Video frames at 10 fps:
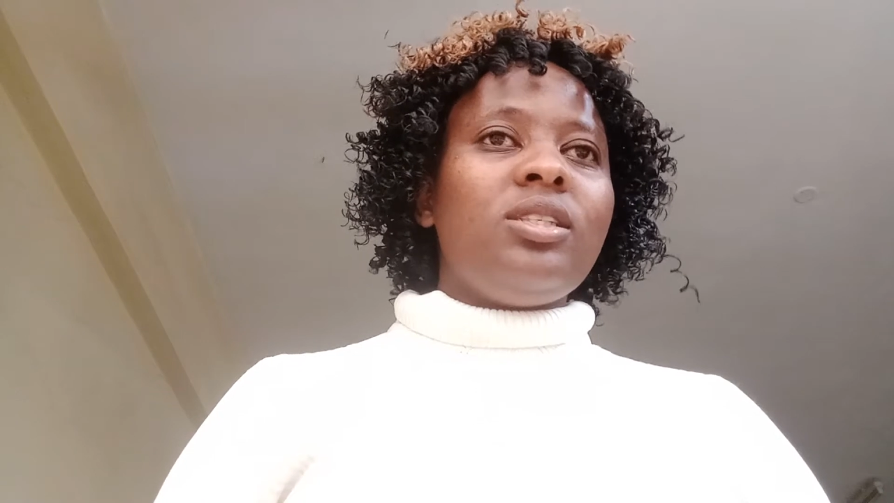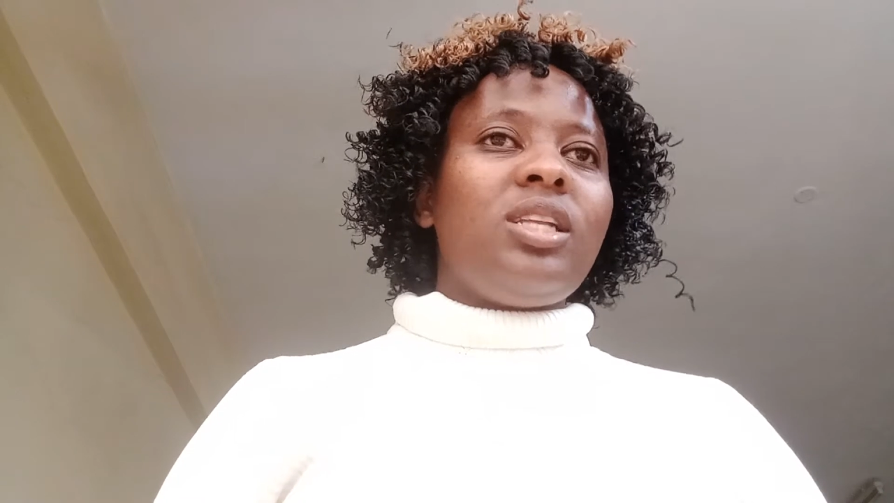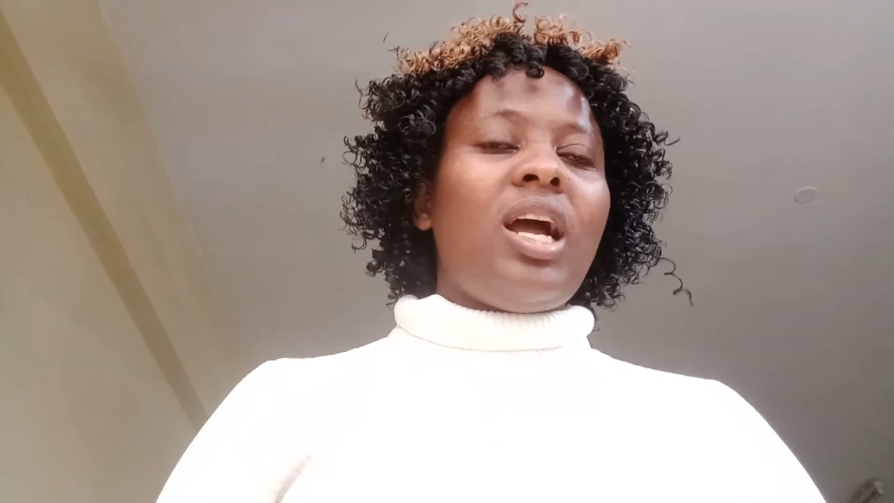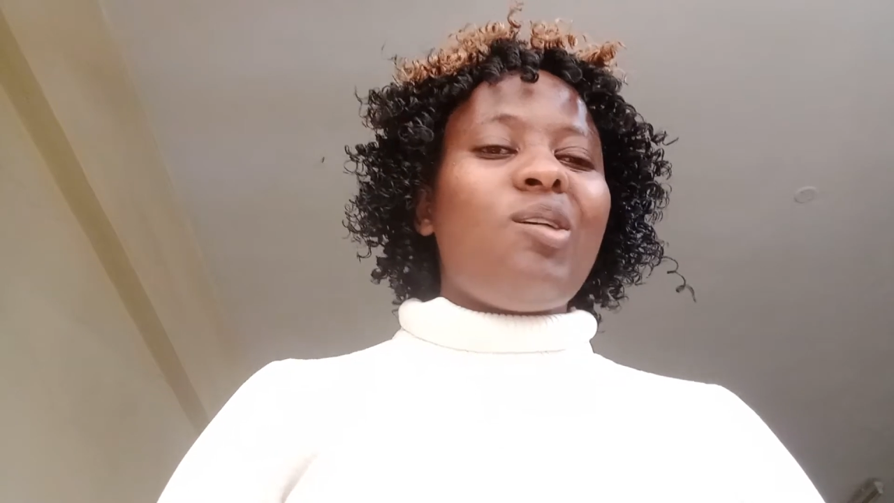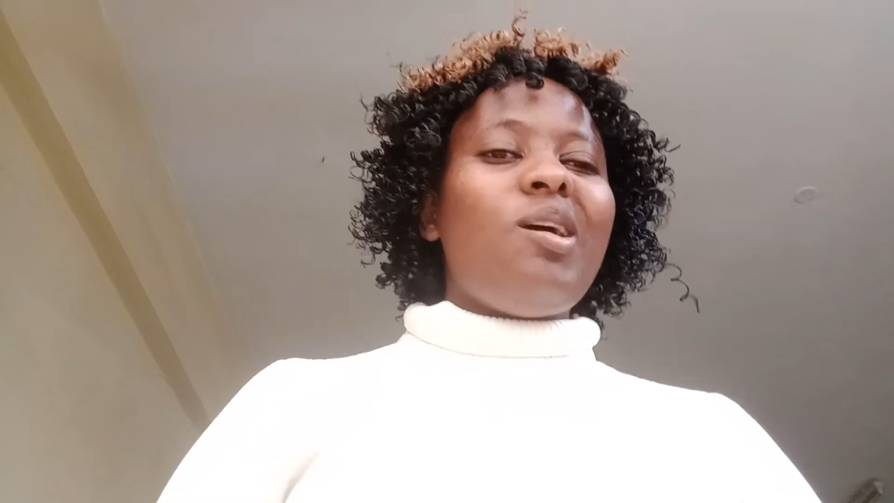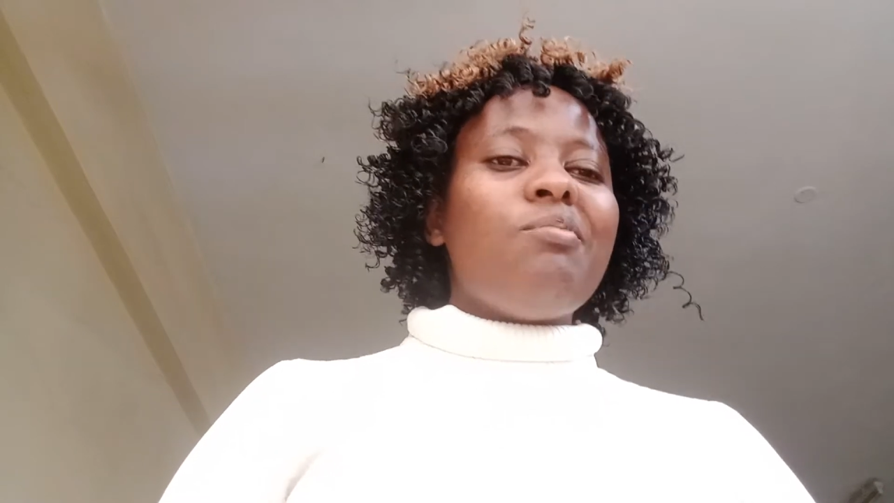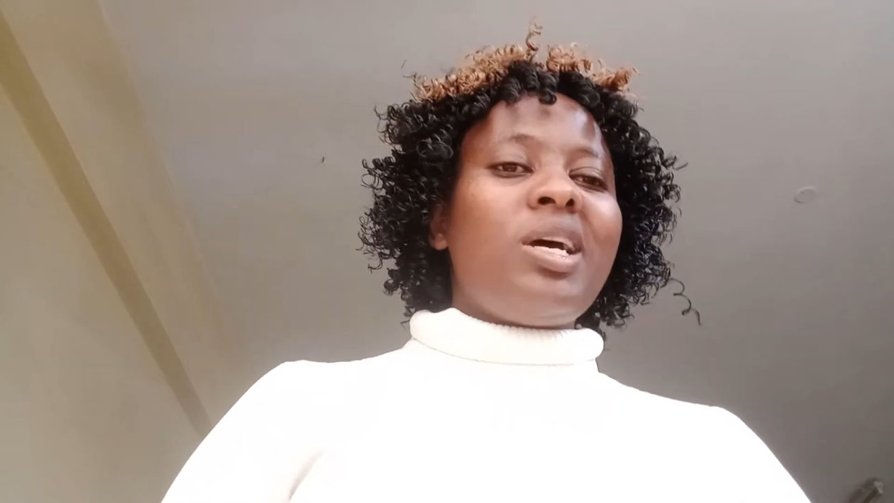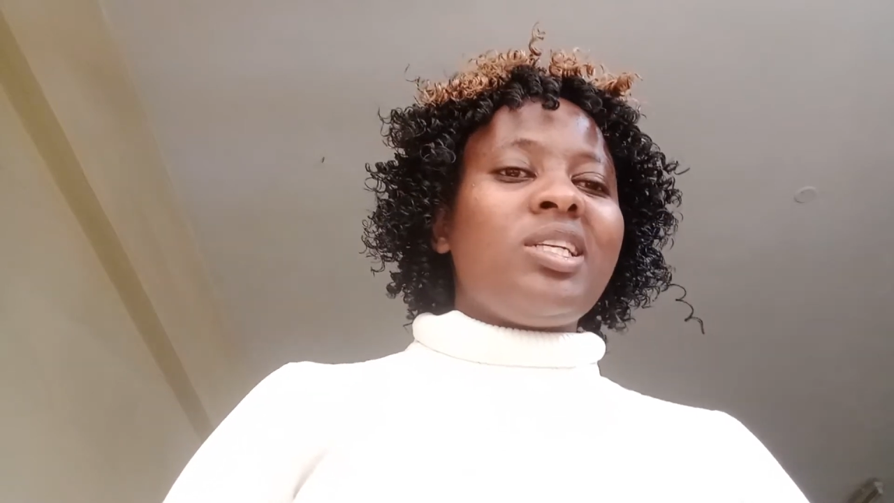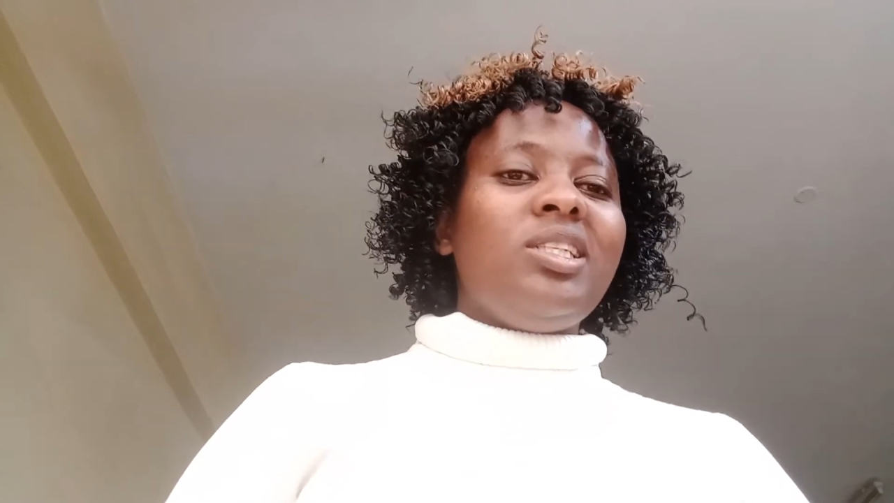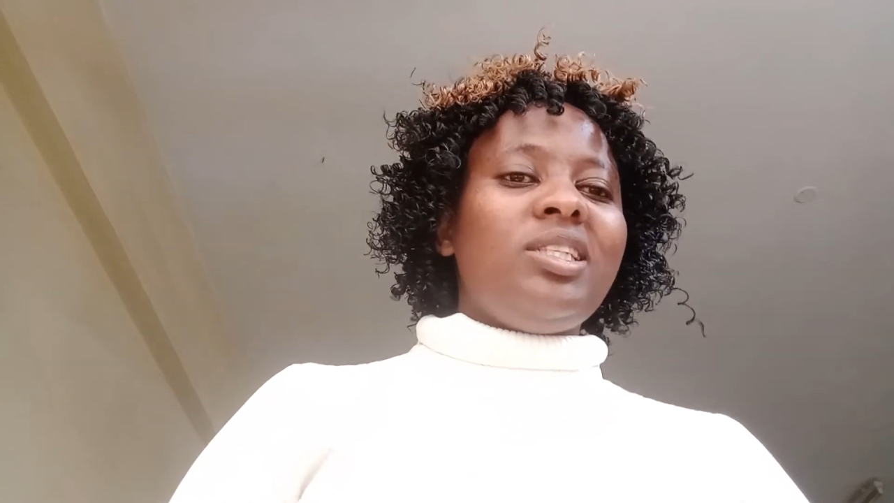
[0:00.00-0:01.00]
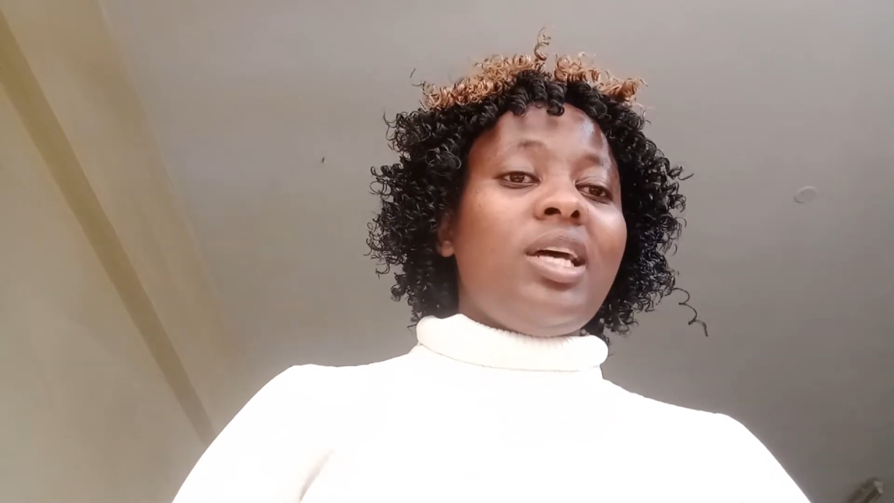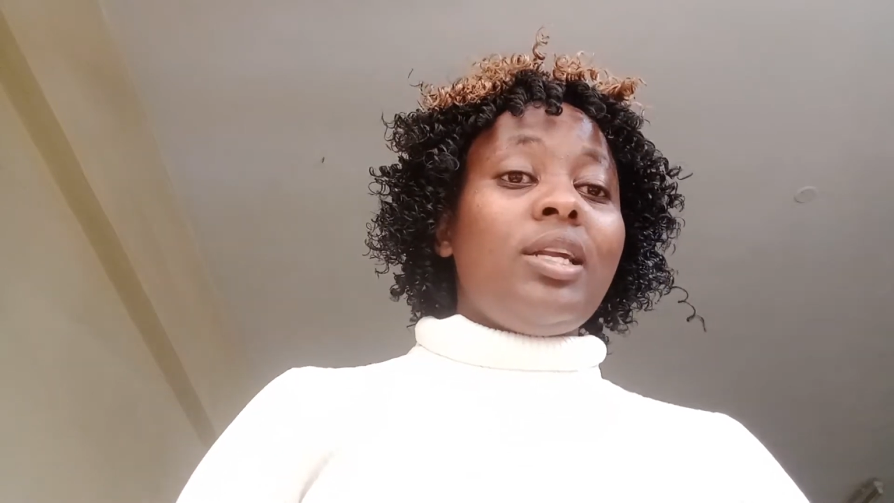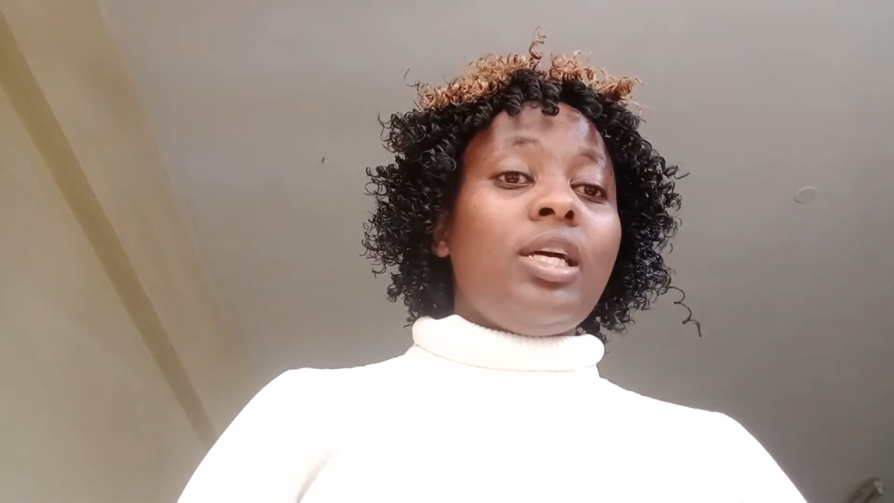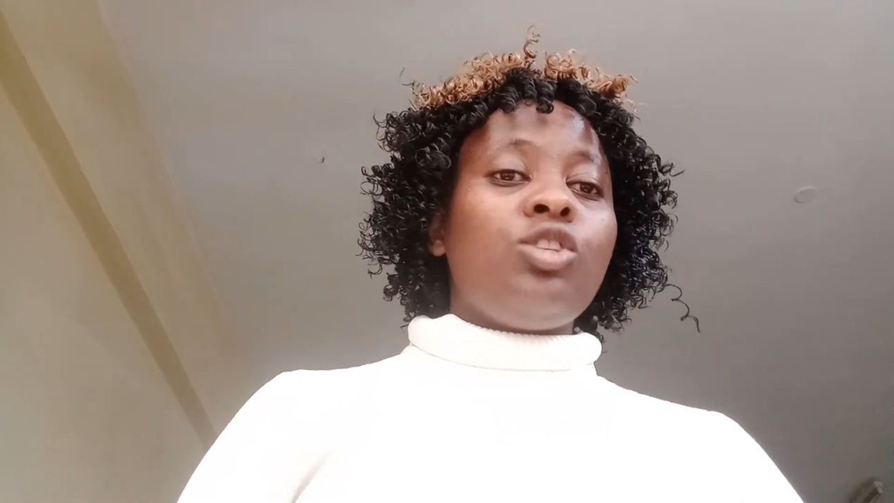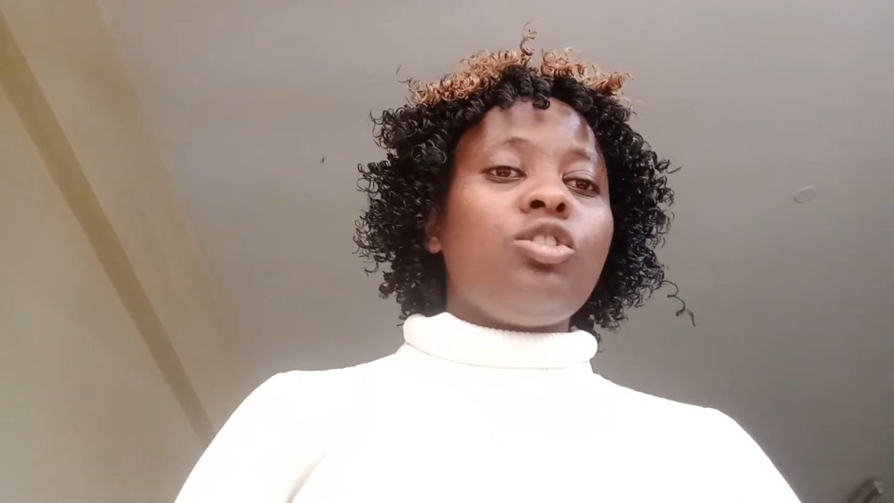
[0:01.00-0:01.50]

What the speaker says: zinakuwa baridi sana,